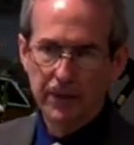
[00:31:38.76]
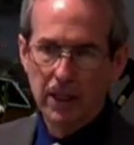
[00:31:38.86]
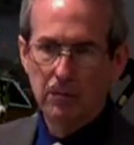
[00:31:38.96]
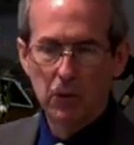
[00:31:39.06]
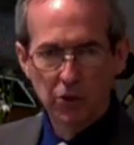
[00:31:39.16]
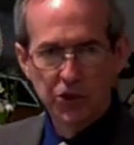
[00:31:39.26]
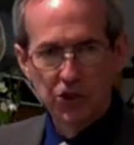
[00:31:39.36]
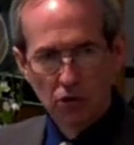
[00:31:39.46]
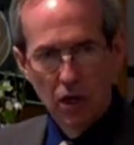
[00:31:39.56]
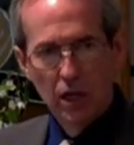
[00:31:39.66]
Most
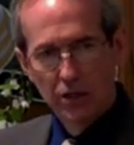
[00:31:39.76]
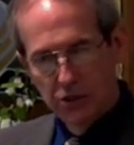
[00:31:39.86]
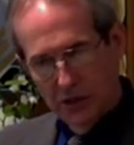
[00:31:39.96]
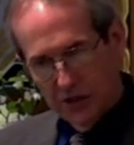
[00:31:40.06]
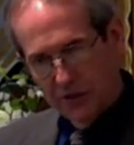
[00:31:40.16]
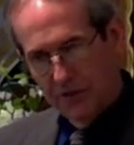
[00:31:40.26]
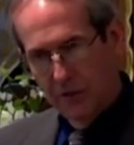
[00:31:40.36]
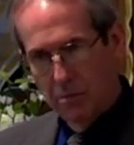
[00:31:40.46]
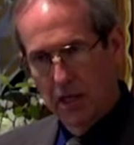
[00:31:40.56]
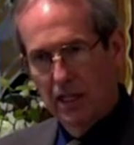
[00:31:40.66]
urologists for
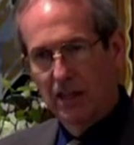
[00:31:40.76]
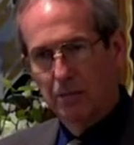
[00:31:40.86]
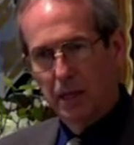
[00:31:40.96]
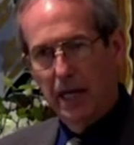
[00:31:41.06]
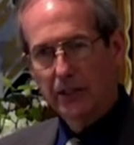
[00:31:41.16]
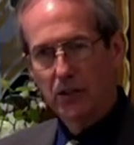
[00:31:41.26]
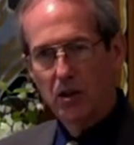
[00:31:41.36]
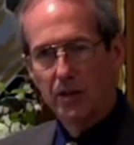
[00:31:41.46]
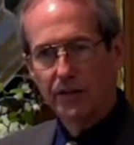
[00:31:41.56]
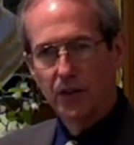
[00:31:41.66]
men have backed
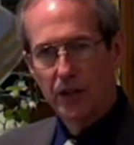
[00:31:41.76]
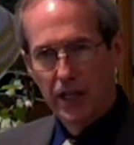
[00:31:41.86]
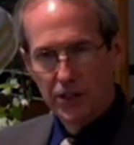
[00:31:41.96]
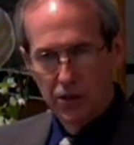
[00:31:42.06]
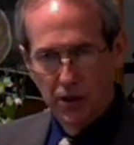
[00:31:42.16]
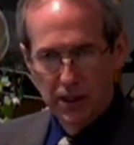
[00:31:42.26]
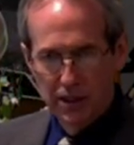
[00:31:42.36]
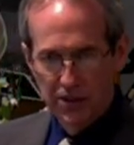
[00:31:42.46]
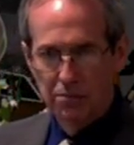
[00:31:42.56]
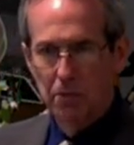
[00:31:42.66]
off. They're not doing
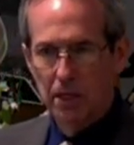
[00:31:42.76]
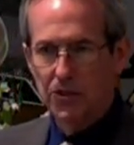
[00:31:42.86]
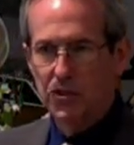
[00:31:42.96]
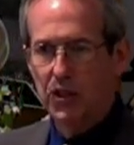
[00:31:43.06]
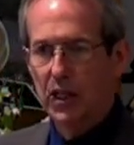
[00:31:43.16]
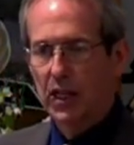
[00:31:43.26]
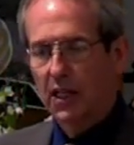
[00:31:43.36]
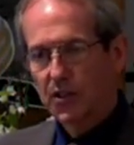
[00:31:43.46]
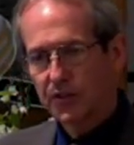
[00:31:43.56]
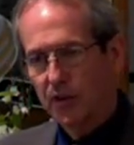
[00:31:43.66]
as much
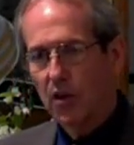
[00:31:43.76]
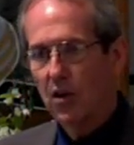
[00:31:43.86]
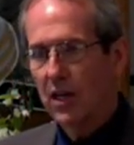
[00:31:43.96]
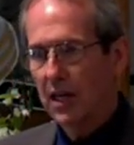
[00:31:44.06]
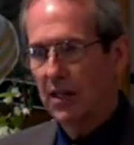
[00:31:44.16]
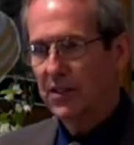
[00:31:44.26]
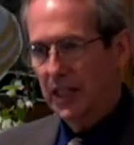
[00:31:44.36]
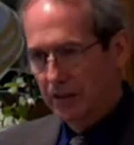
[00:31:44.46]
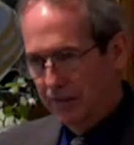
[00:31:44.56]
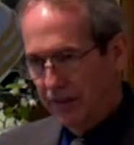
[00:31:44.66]
as far as
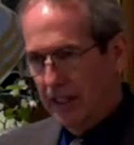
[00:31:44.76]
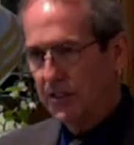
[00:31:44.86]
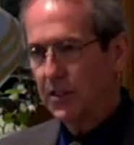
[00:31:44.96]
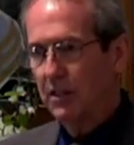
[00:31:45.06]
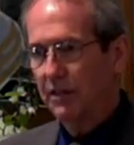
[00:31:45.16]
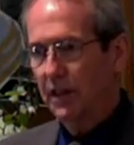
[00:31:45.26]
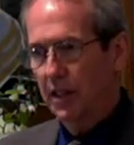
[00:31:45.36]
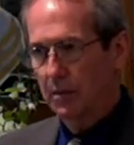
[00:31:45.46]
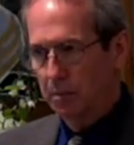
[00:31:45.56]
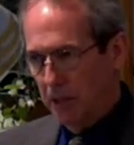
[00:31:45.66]
invasive
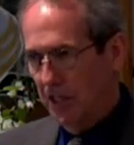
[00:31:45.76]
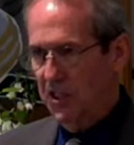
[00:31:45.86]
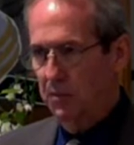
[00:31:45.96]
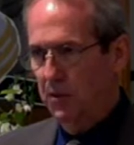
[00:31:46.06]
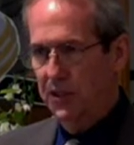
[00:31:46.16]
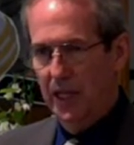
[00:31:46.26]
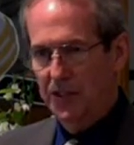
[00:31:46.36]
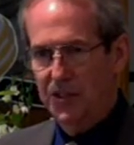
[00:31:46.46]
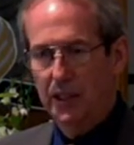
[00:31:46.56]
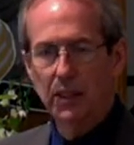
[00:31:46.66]
and possible
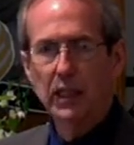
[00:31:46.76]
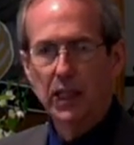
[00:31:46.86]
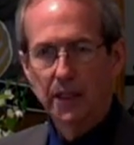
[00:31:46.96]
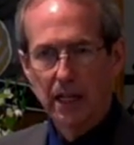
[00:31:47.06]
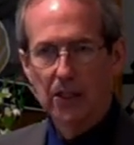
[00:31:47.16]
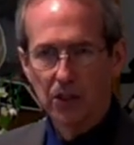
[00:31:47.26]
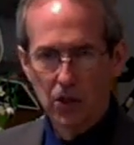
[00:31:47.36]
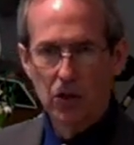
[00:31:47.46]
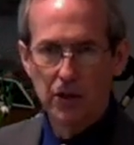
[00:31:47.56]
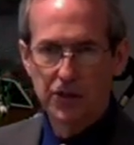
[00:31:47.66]
testing that can
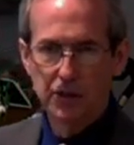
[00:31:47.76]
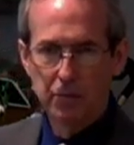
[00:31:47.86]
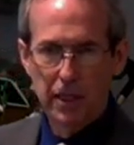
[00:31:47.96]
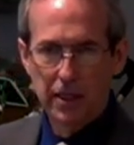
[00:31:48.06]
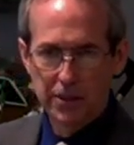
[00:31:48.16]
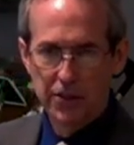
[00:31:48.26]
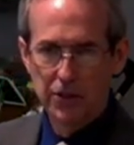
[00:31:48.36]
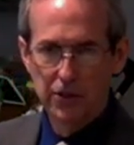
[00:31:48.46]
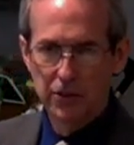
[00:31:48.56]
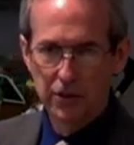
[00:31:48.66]
cause a man
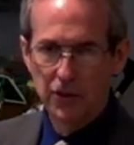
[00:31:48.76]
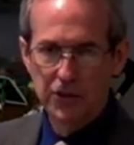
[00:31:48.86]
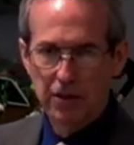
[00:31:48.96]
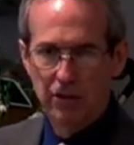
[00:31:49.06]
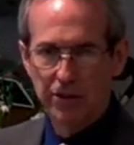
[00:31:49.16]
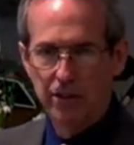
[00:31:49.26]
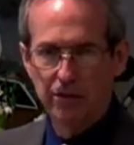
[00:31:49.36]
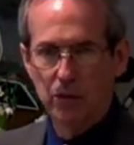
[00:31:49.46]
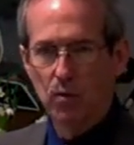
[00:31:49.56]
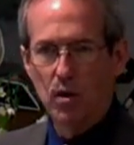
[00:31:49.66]
to lose everything
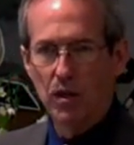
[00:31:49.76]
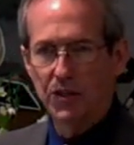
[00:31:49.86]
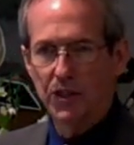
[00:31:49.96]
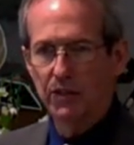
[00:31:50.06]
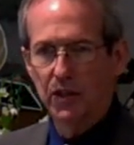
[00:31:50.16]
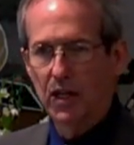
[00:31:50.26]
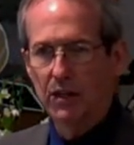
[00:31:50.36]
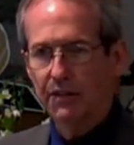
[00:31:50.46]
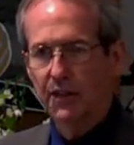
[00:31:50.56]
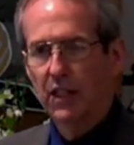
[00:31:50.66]
from quality of
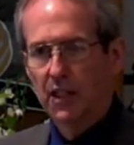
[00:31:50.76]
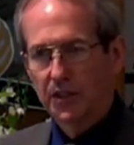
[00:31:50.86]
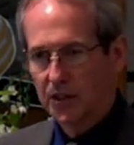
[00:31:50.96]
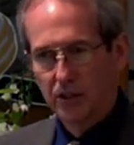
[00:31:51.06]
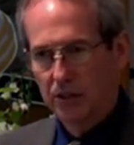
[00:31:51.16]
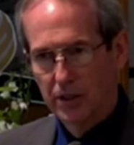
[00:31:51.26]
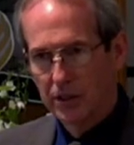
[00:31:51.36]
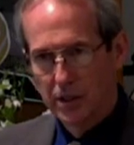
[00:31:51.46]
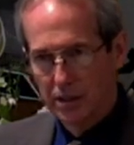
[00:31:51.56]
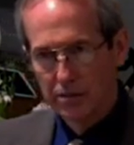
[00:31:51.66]
life to
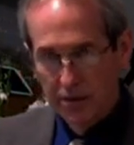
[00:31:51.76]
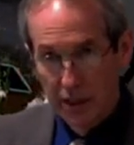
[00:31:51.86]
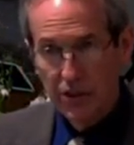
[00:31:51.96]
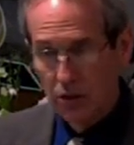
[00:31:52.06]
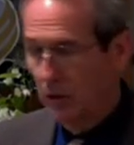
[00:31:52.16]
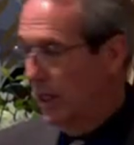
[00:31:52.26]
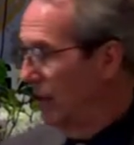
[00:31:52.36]
uh, his own life